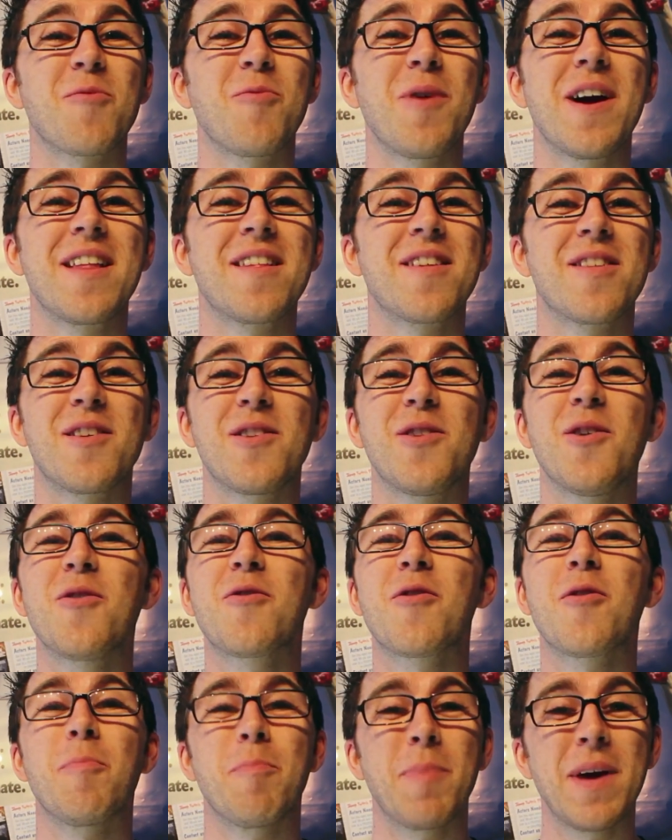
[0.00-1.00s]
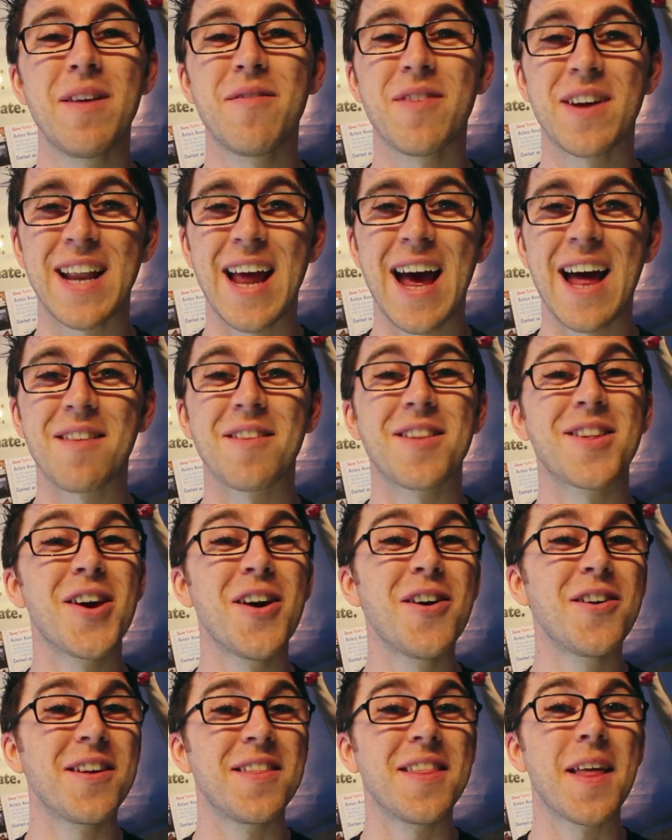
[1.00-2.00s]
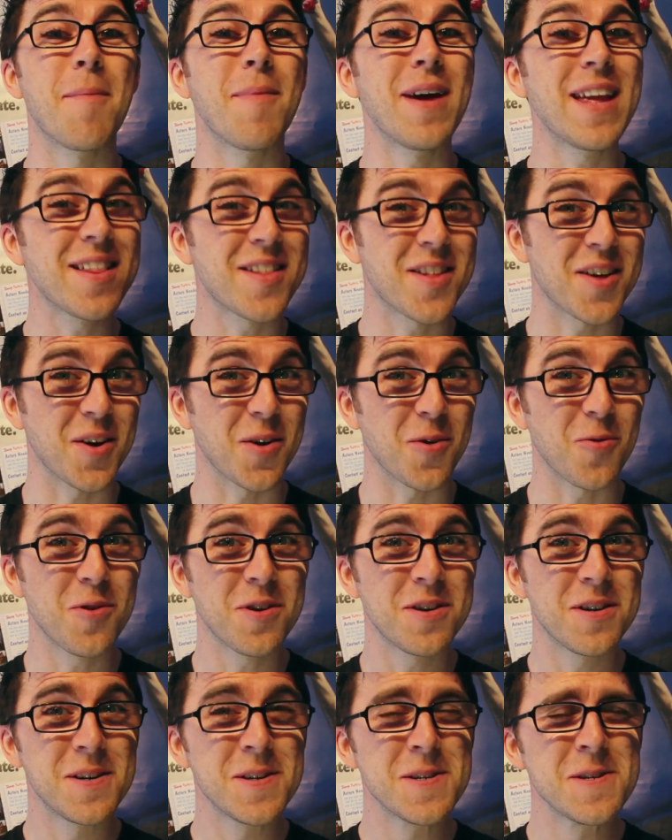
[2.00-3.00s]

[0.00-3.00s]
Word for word: its way into the local beaver dam, turning them into...